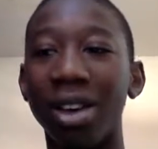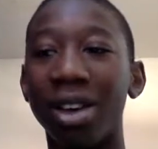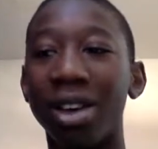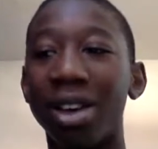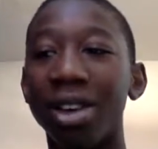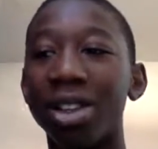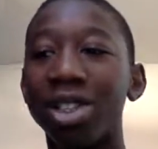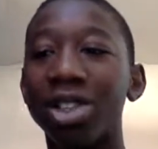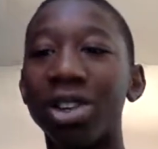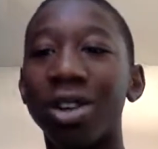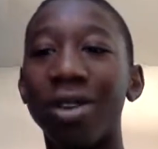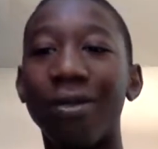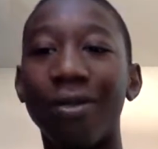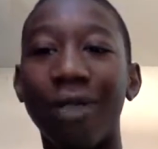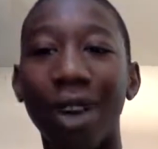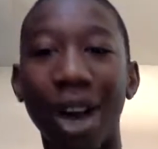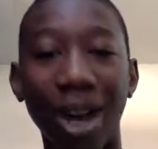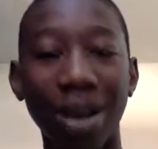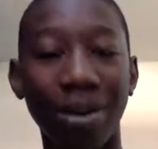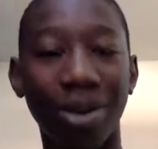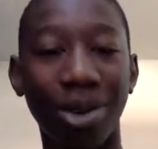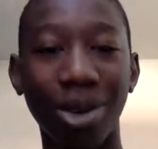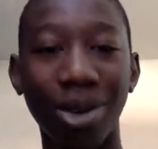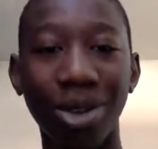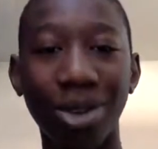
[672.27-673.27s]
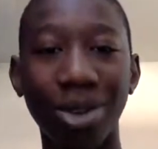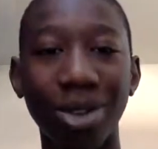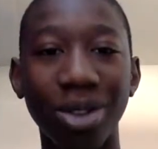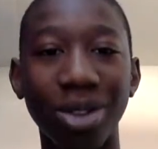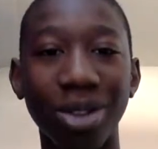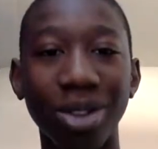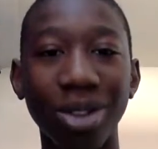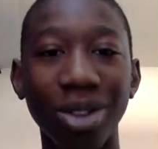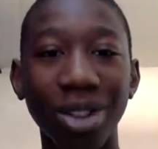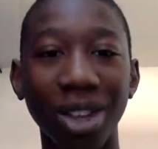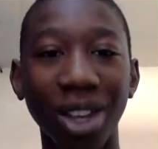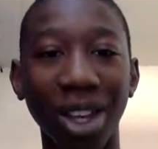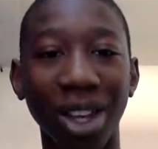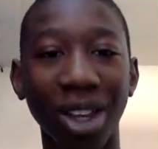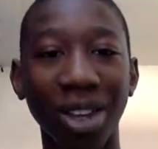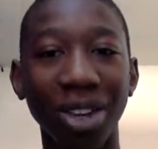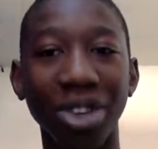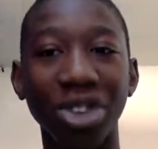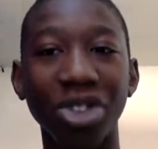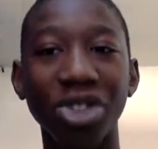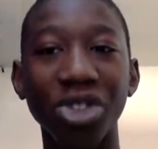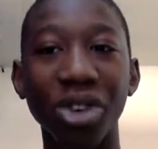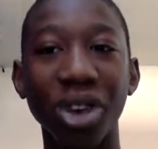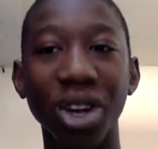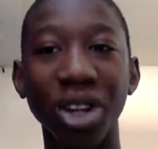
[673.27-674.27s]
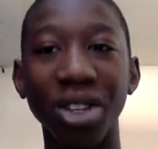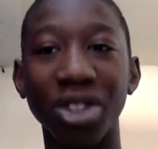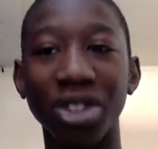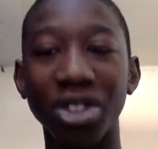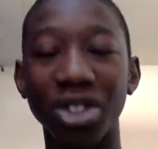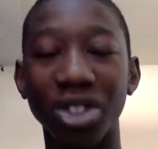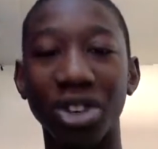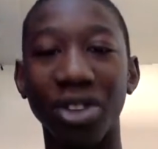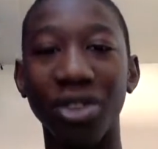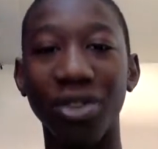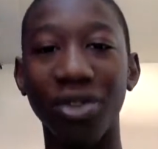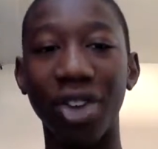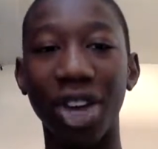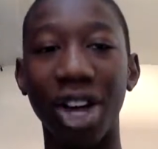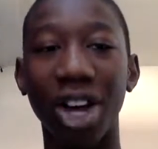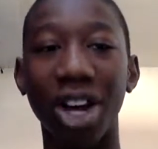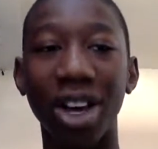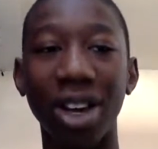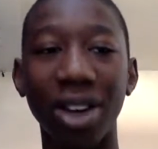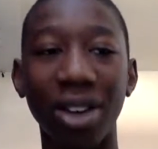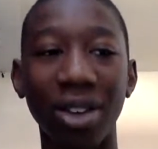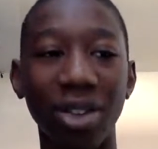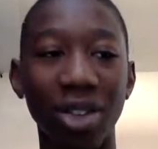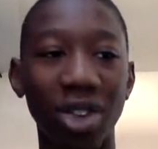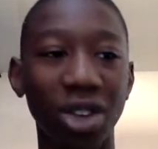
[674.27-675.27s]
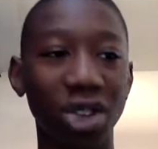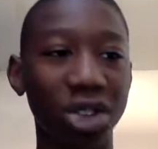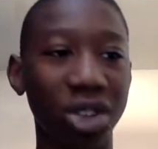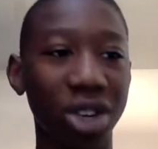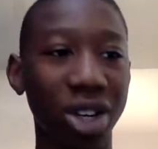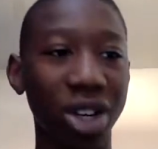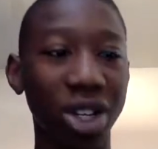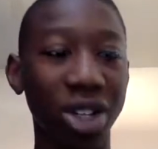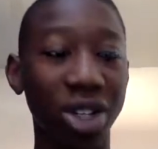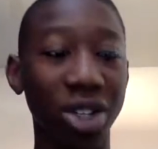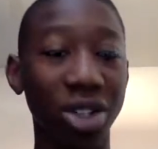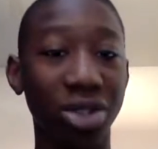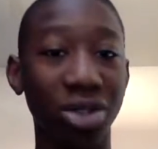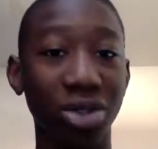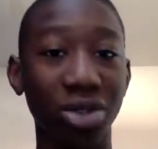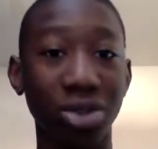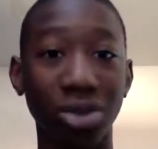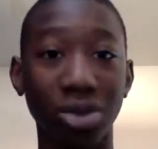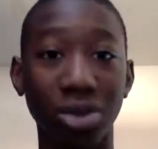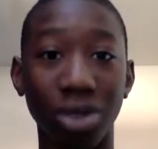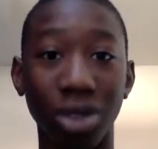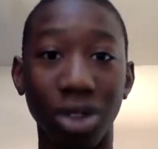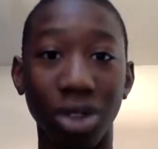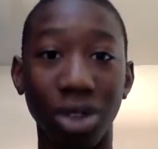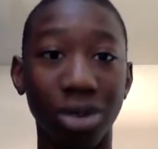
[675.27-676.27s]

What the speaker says: survival. Like you're trying to survive, you're trying to,